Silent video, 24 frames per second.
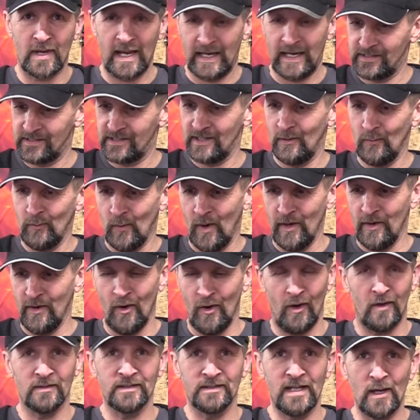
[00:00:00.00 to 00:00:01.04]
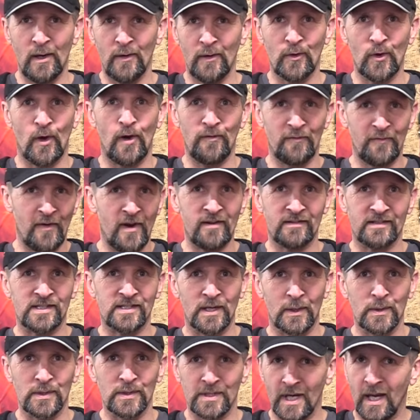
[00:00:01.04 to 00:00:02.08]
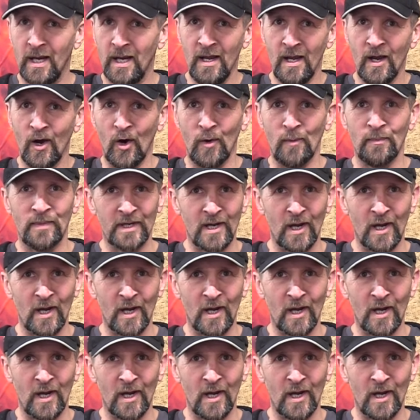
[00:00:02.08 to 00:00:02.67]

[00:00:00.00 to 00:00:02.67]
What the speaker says: can, so why not? Now I've got a fire extinguisher on my